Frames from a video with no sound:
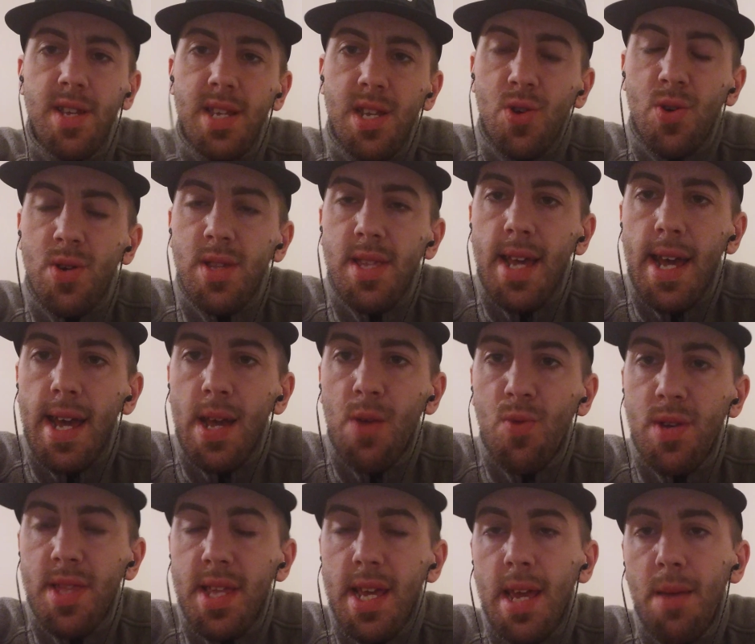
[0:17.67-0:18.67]
single day
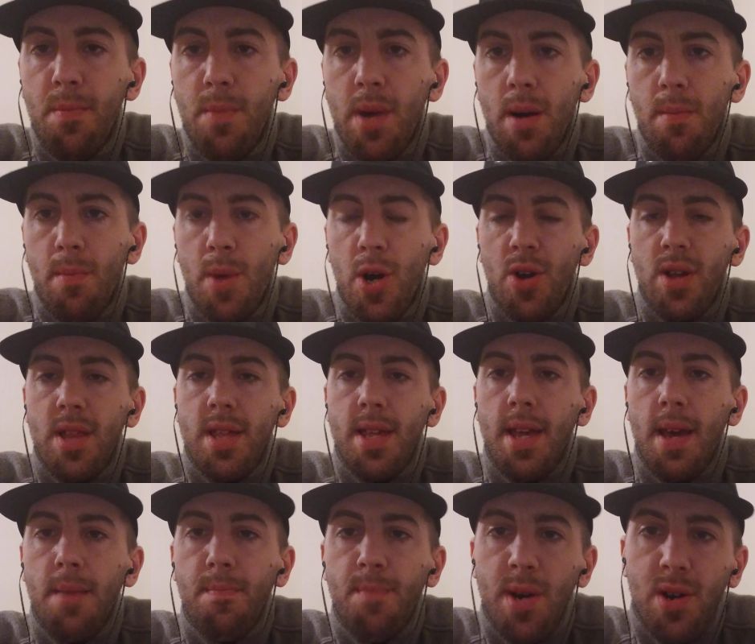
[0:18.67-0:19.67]
with email
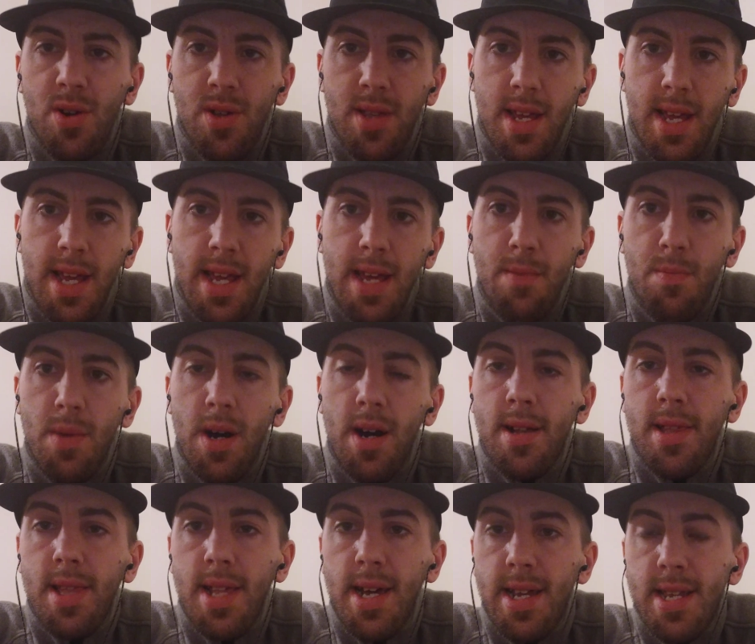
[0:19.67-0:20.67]
marketing and building an
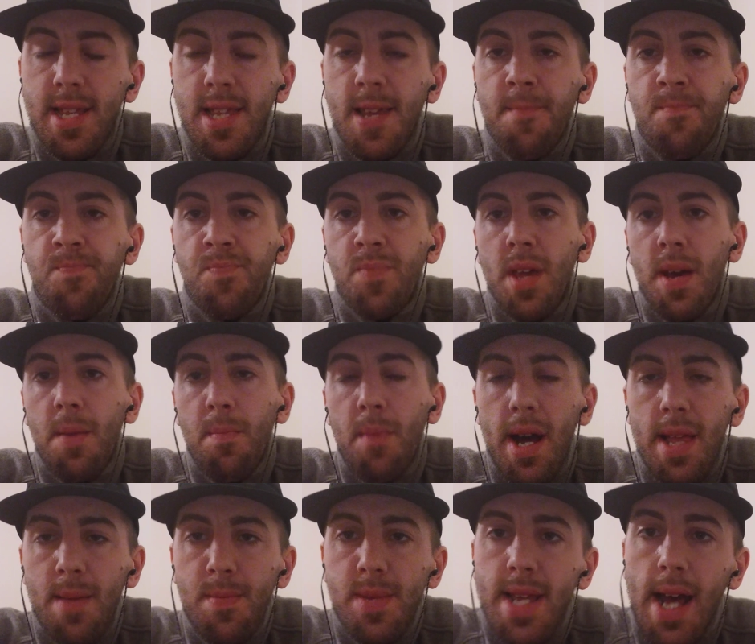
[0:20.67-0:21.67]
email list.
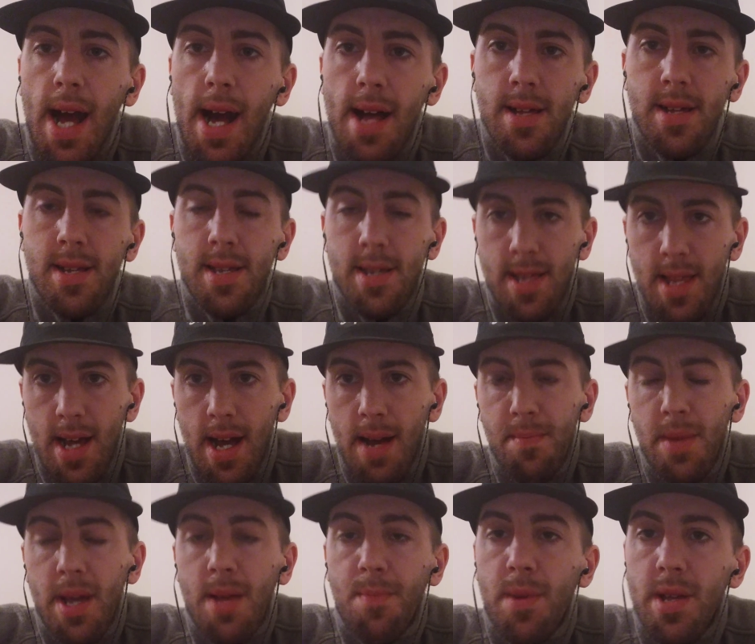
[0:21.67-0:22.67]
My name is Alex, and I
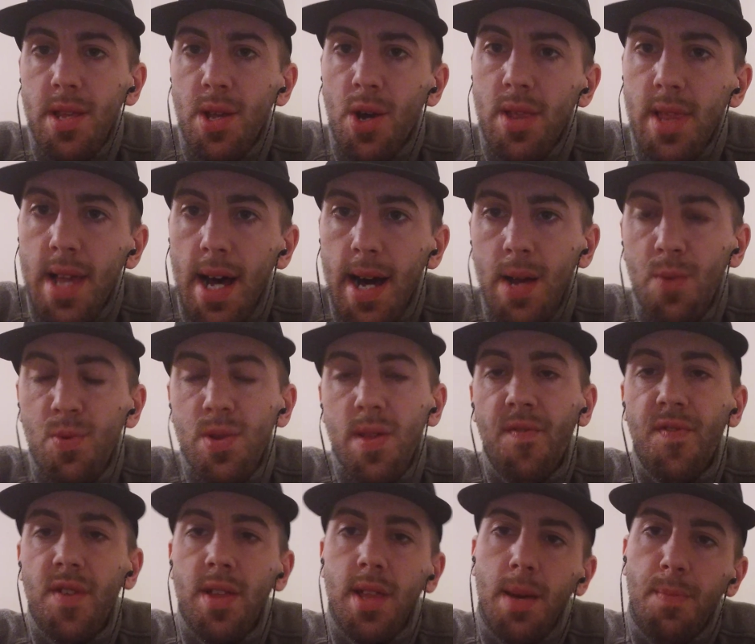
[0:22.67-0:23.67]
make money online with
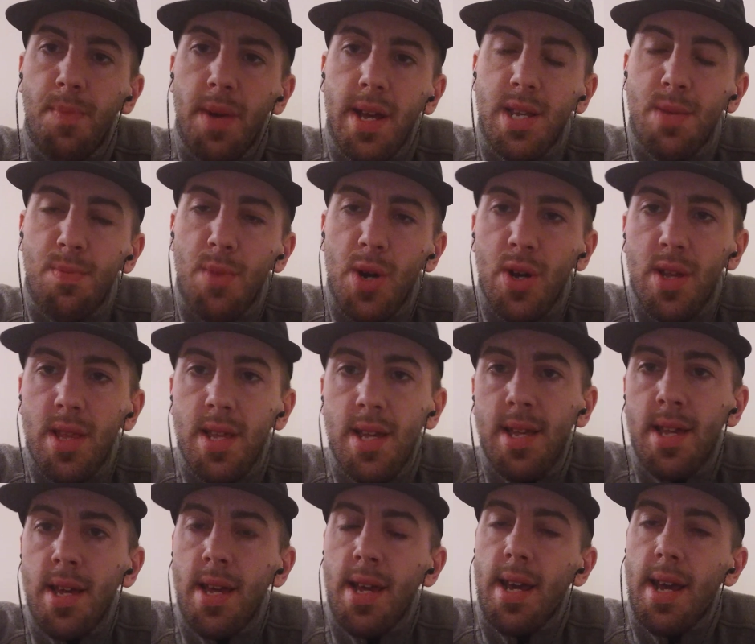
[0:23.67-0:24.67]
affiliate-based
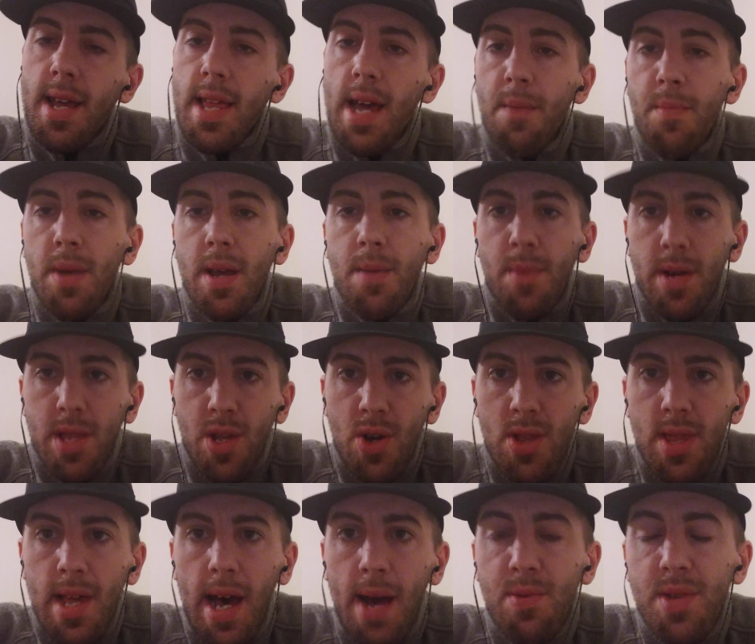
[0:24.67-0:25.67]
marketing, and I make money
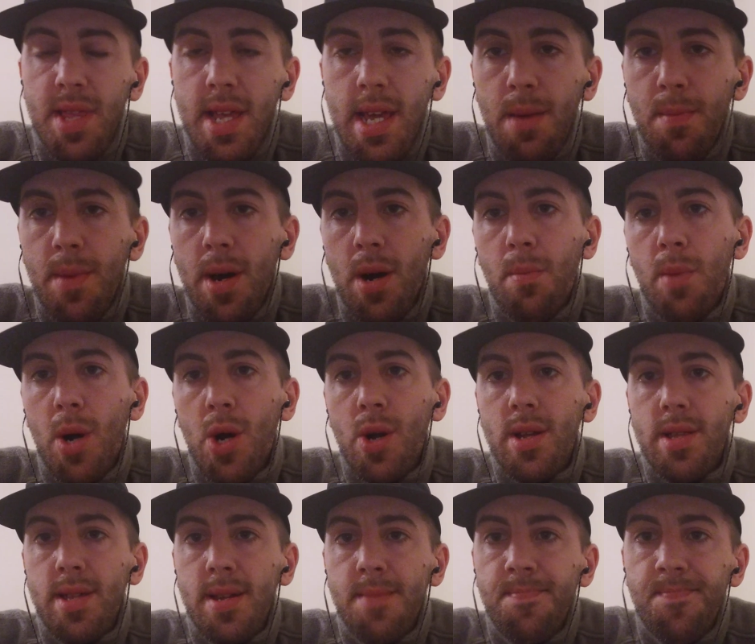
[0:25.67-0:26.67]
online with email
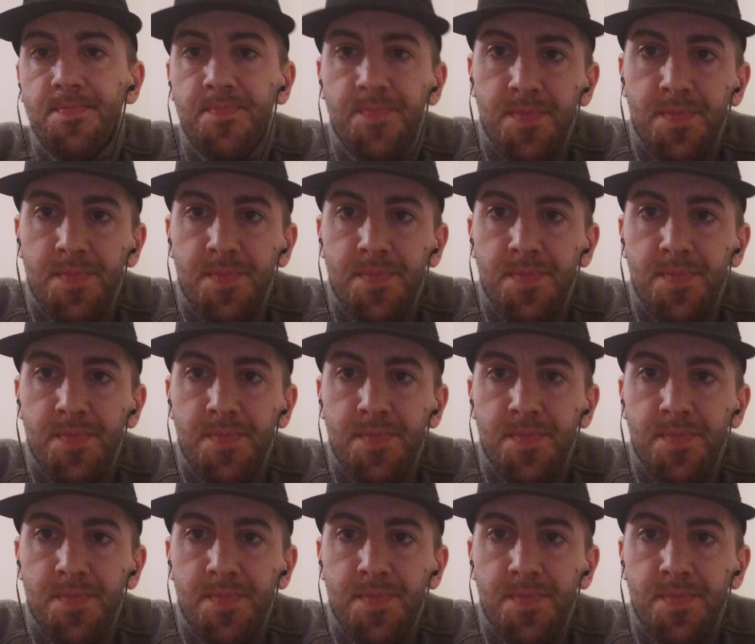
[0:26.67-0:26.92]
marketing.